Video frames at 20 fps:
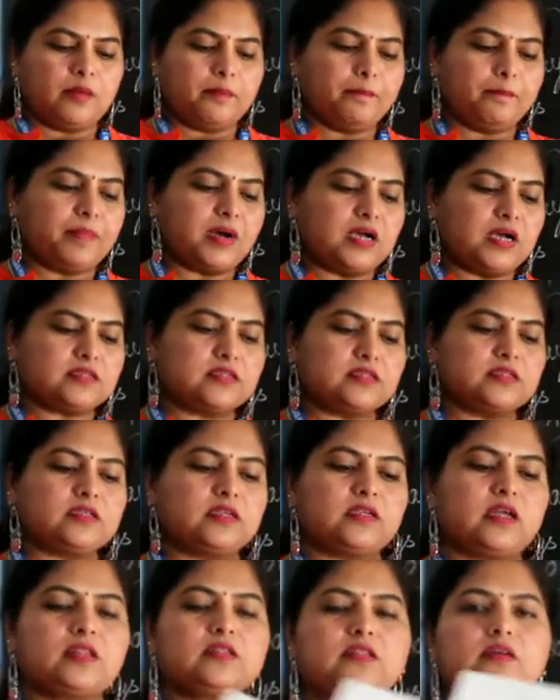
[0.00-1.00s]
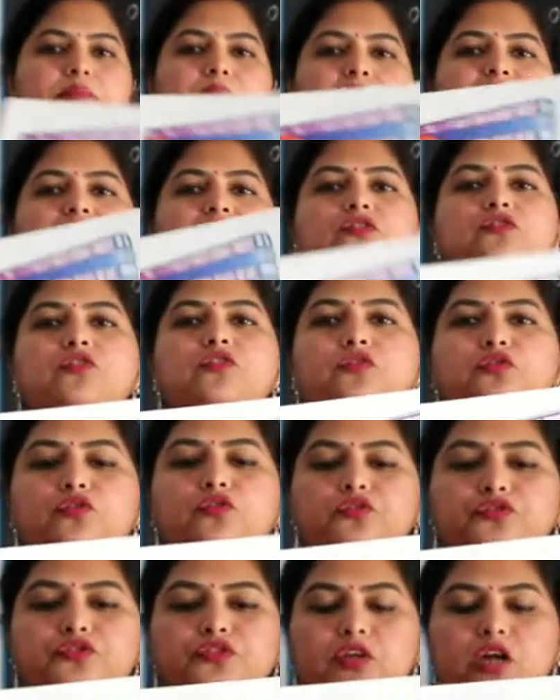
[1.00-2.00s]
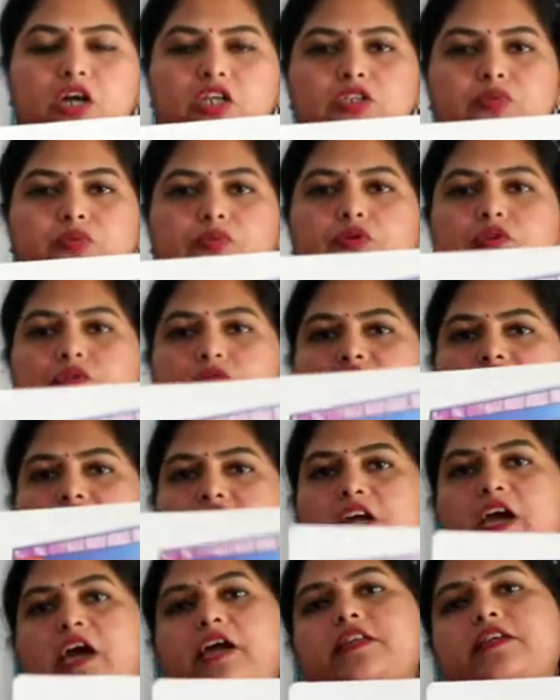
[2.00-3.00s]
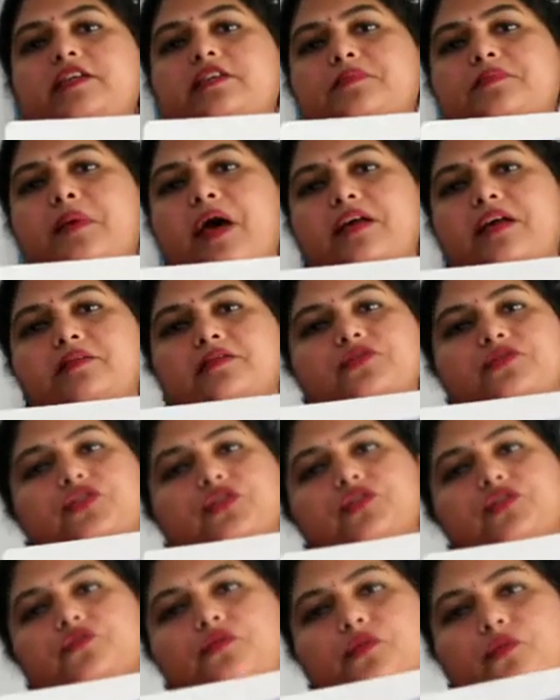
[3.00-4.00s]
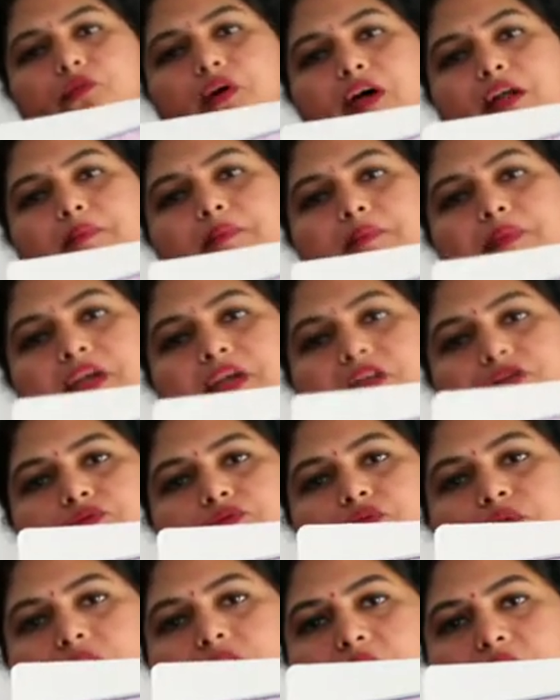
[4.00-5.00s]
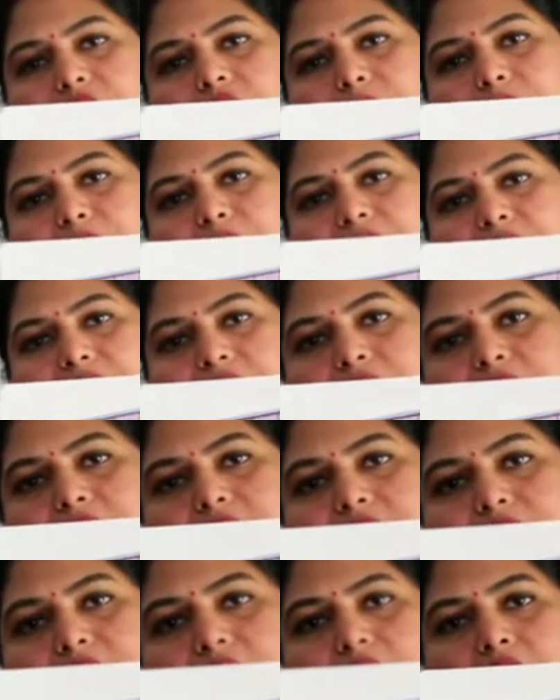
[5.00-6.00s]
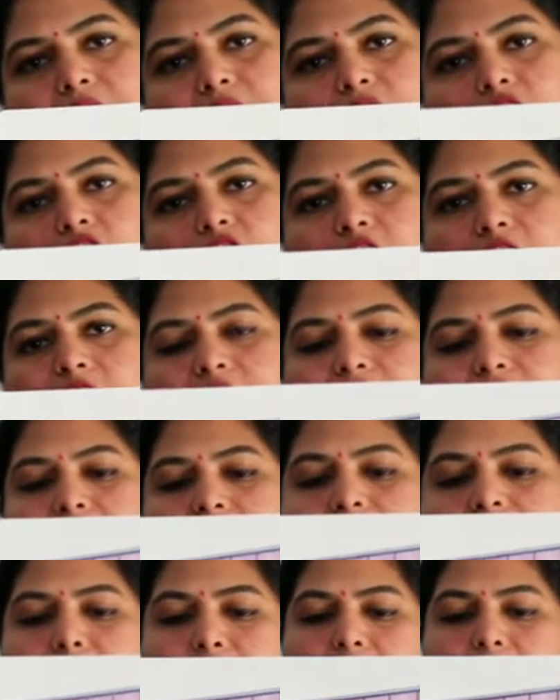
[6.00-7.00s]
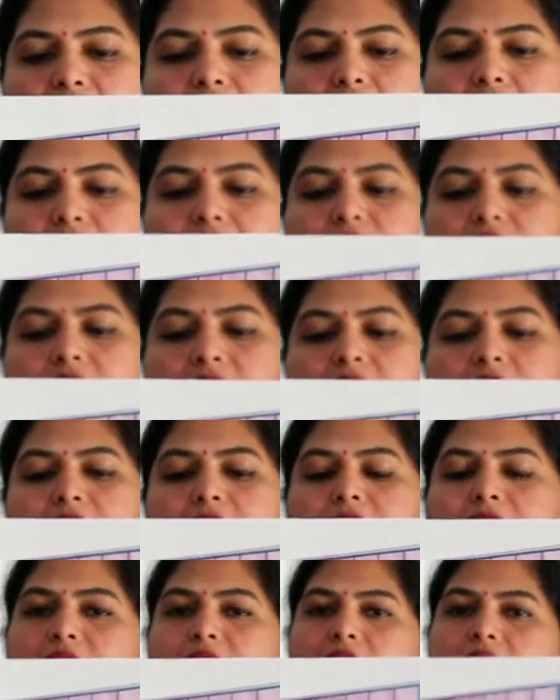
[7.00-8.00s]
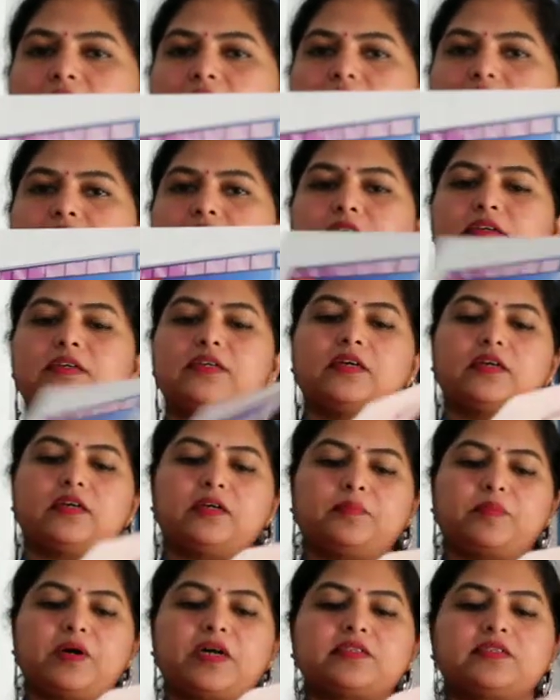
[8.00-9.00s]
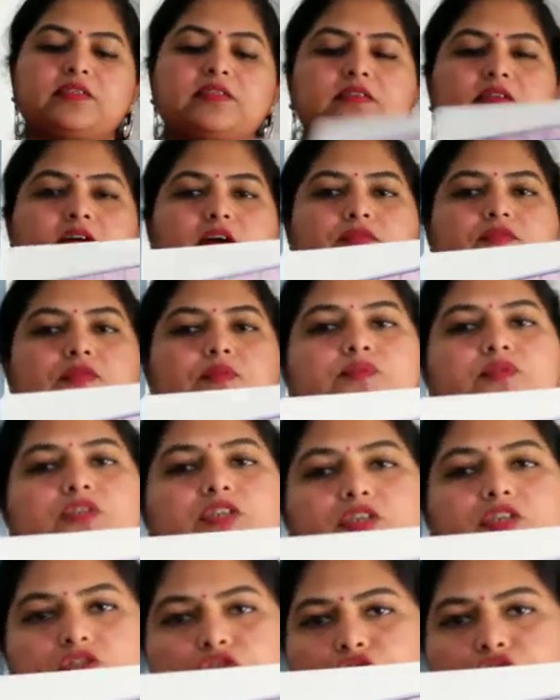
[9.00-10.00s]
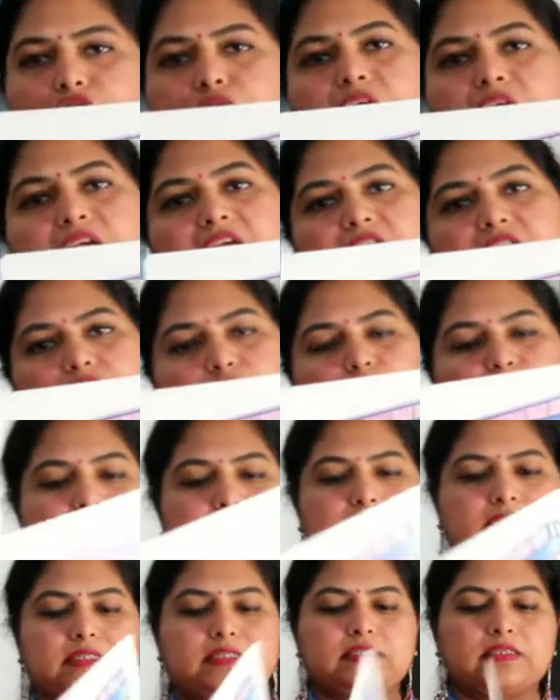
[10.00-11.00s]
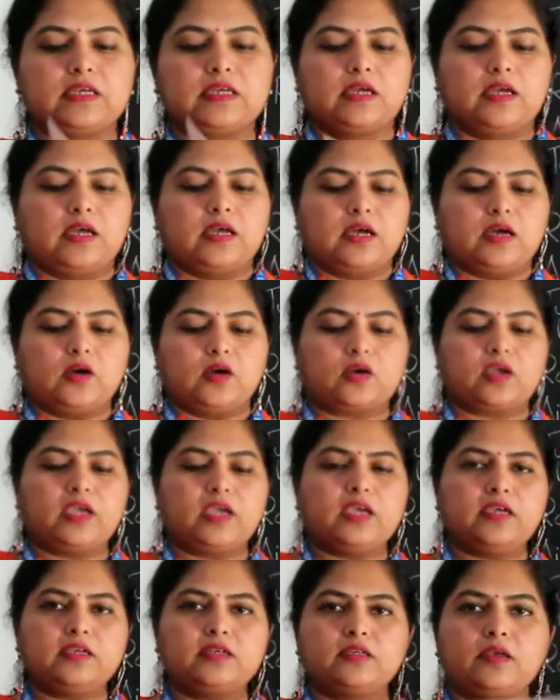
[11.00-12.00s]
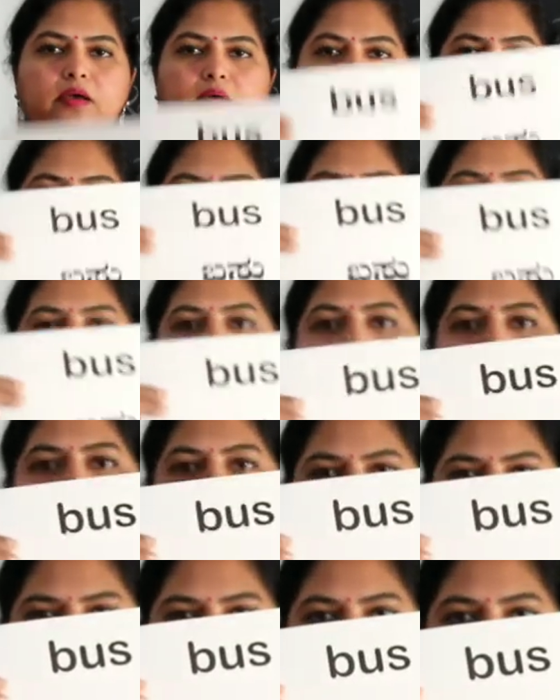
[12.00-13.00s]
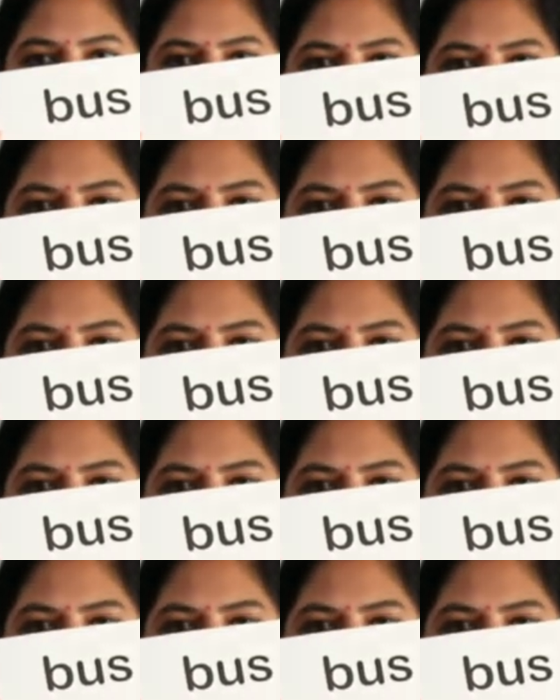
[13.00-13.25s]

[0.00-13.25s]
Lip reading: Bus is another means of road transport which carries passengers from one place to another place. Okay, that's bus. It has buses come from 6 to 8 wheels. Okay, bus.